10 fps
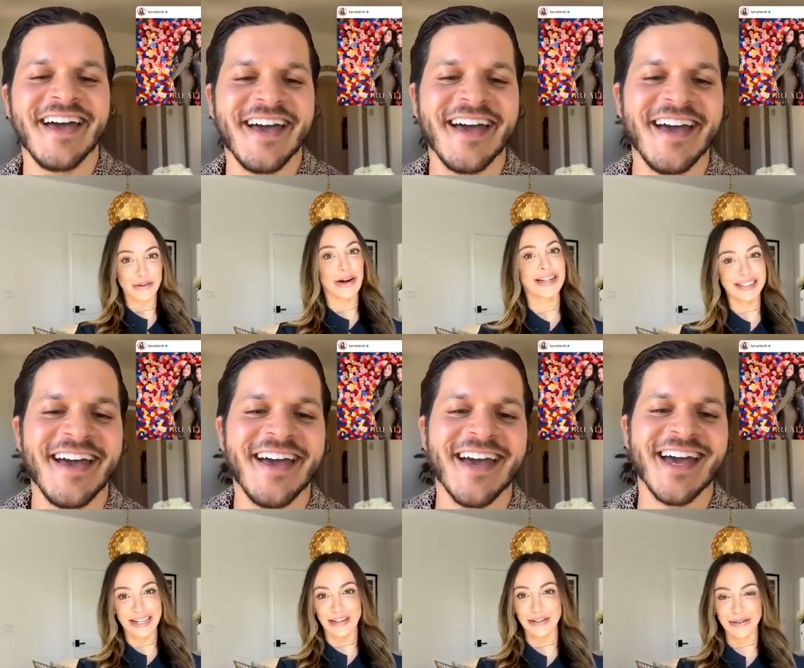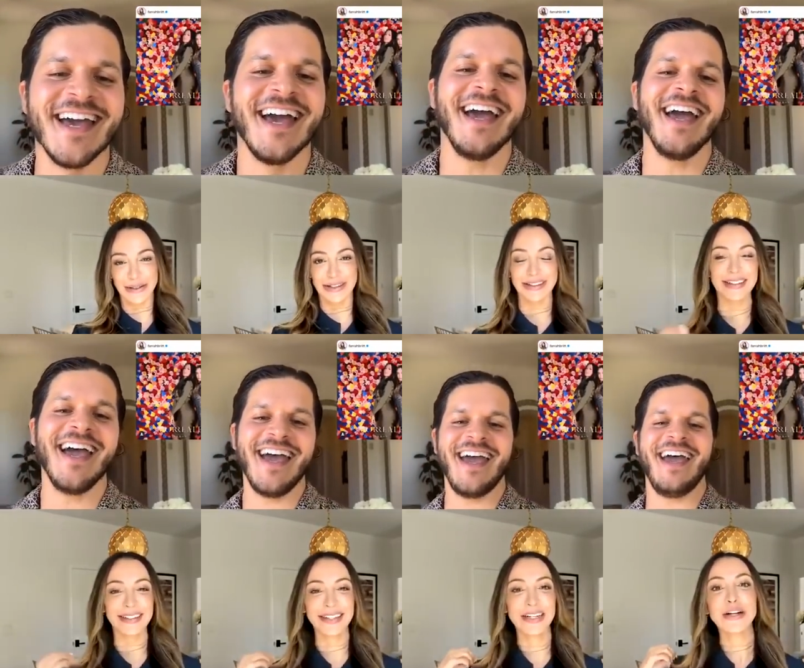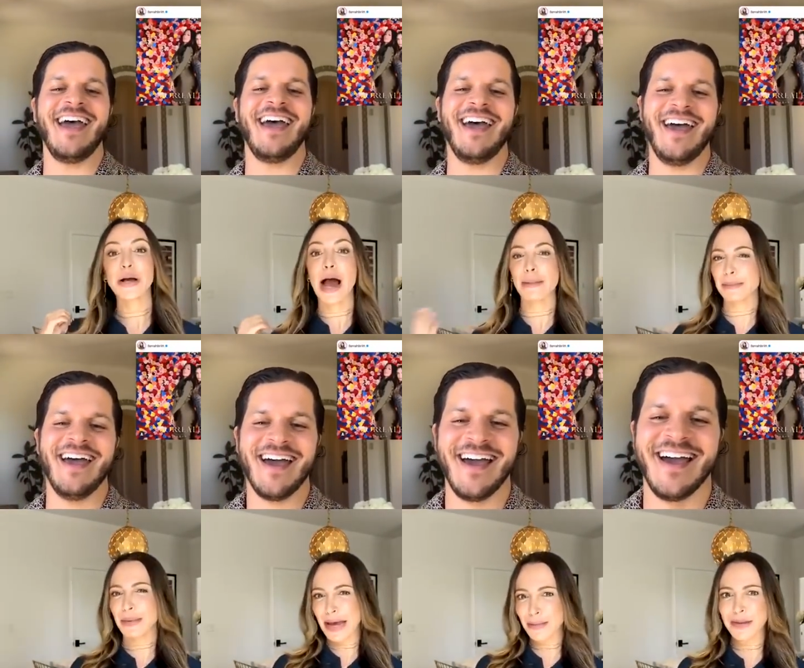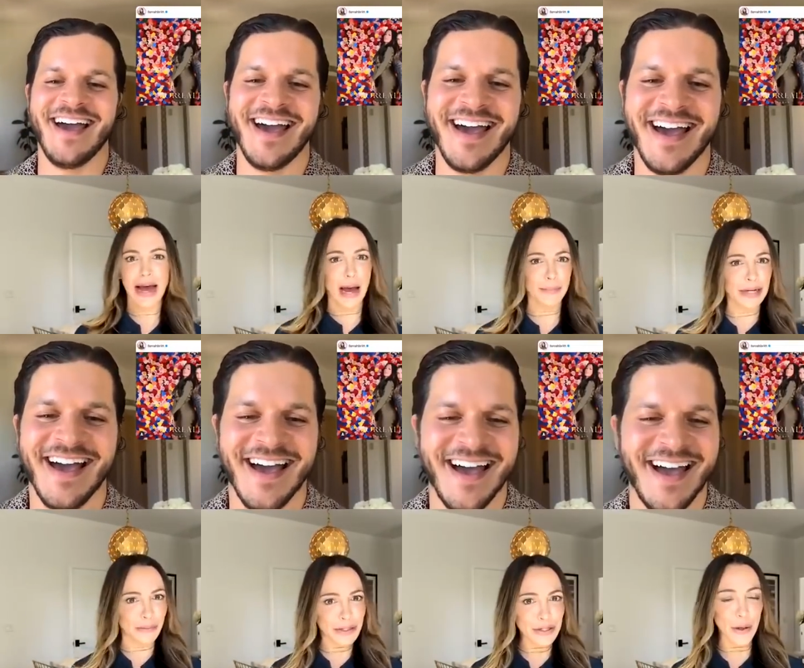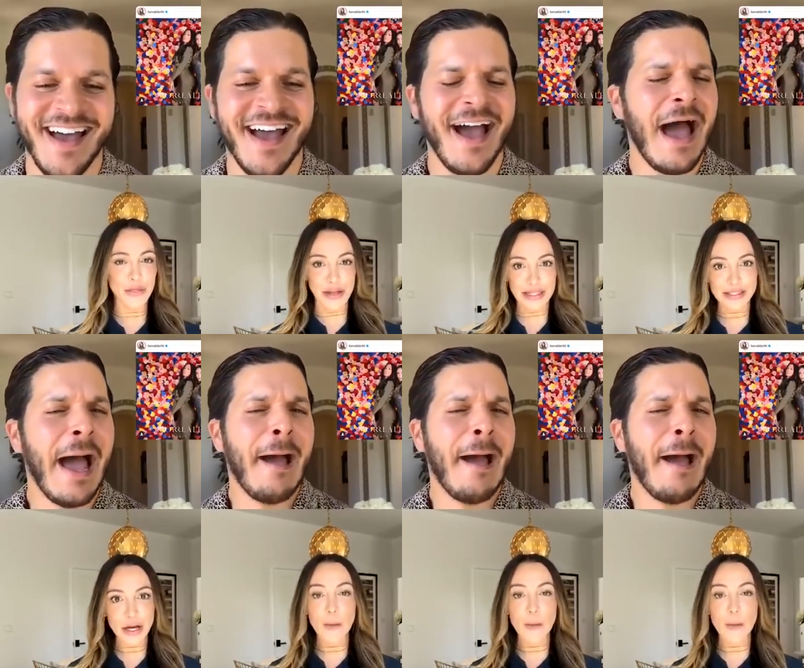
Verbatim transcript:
Speaker 1: crazy and cool. I mean, maybe that happened. I really don't think so.